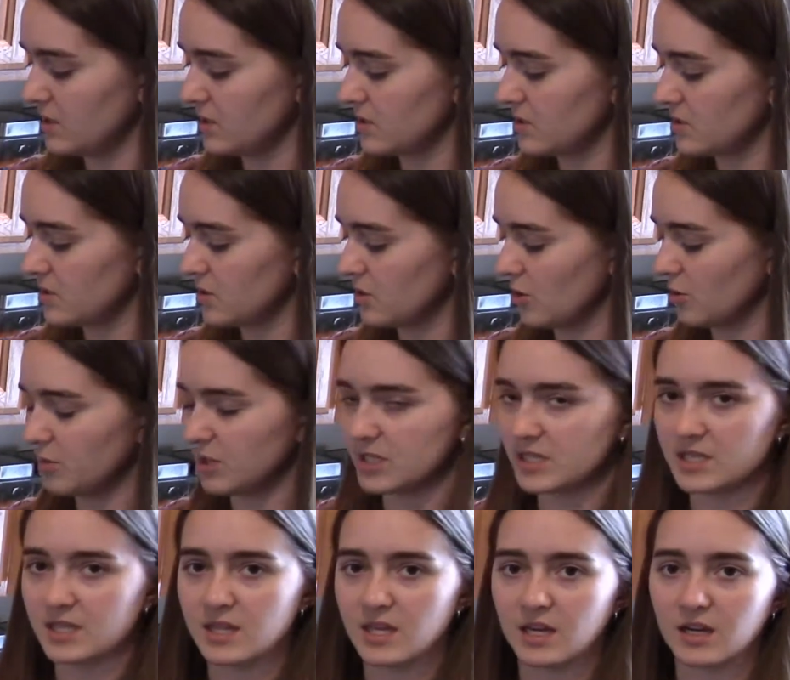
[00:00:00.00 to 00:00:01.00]

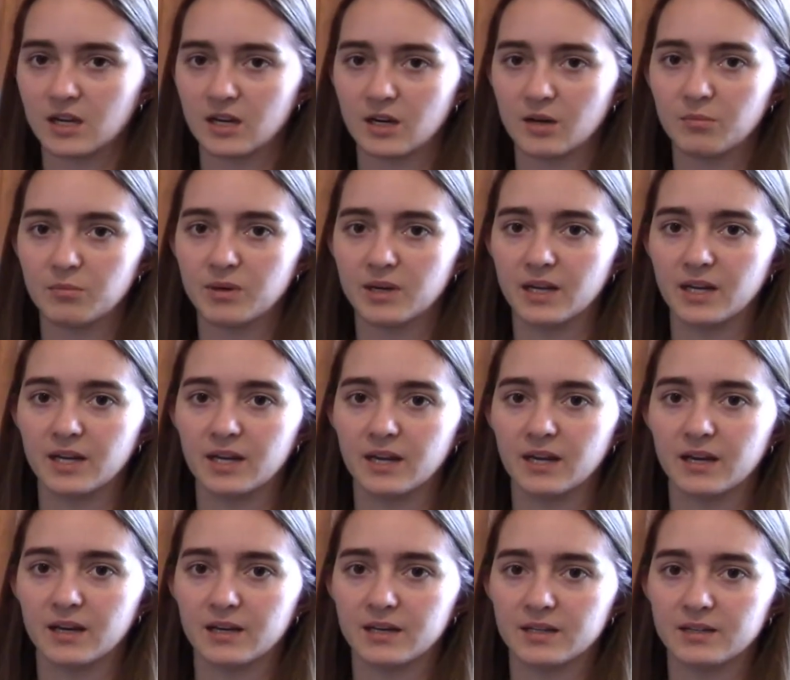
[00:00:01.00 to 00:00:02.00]
SCOBYs thicker, but
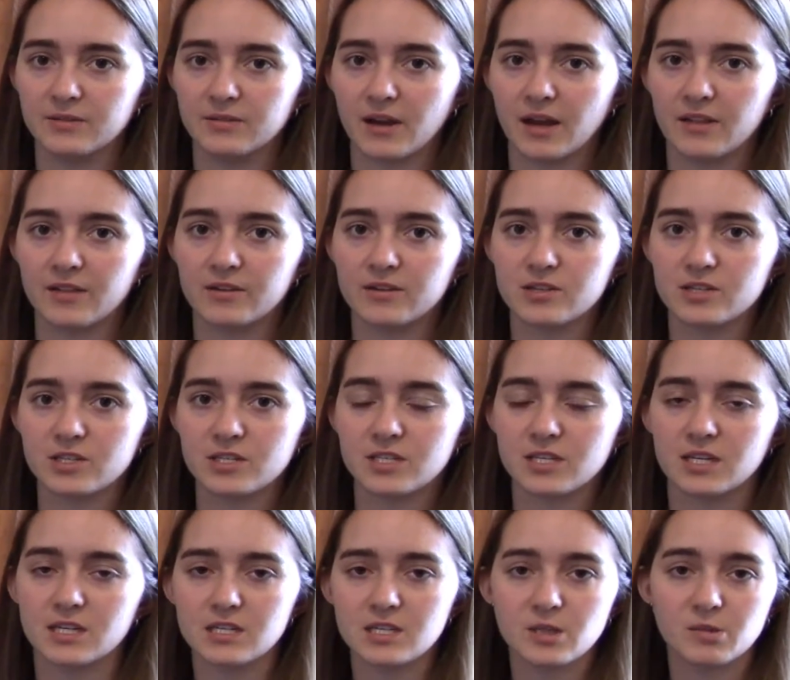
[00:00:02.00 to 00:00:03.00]
I'd rather just get